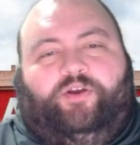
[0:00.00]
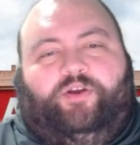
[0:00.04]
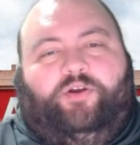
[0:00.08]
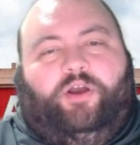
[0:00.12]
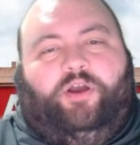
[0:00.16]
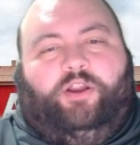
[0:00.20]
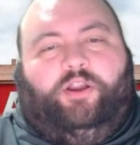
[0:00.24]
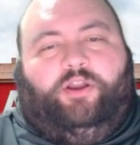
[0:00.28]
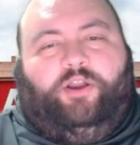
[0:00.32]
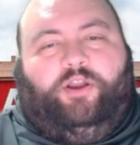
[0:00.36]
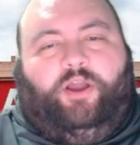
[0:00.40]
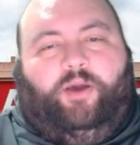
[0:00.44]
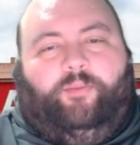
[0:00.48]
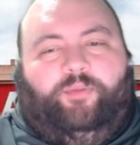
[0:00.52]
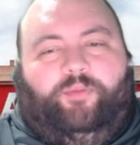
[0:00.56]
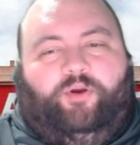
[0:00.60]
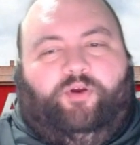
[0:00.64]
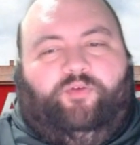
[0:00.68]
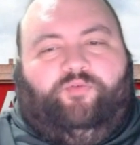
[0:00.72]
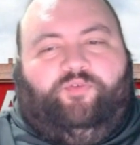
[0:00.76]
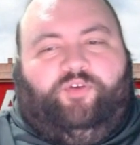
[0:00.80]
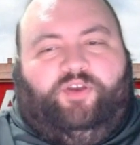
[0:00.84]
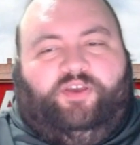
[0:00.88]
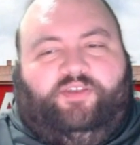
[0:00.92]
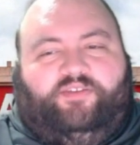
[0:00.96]
are a number
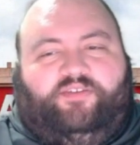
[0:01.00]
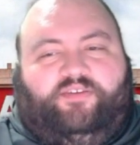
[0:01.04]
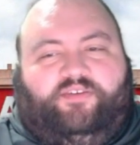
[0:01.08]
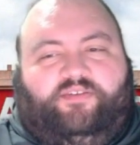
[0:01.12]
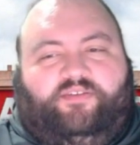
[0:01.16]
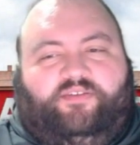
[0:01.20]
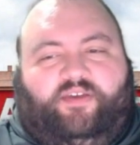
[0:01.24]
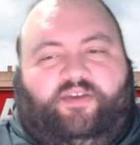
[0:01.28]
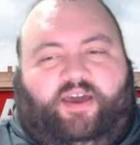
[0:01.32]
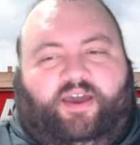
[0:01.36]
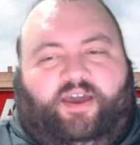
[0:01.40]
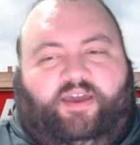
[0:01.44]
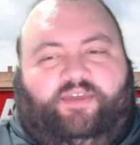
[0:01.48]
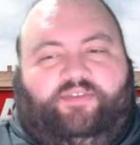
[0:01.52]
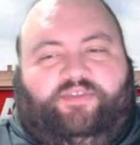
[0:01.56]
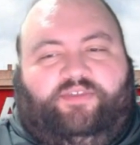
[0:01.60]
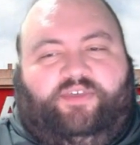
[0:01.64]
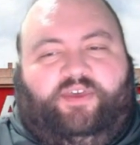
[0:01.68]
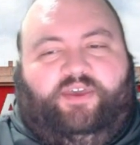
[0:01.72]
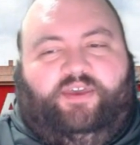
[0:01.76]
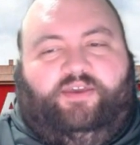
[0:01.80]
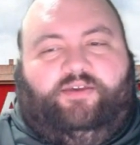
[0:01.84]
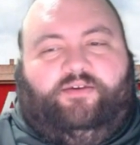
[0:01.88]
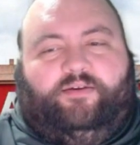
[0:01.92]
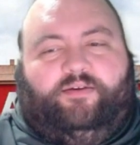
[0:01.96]
of reasons, I
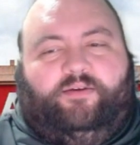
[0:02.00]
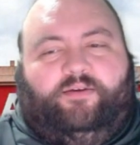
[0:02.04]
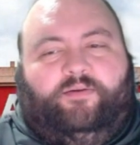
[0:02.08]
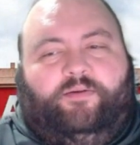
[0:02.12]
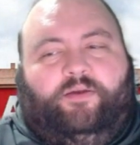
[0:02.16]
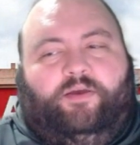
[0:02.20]
think.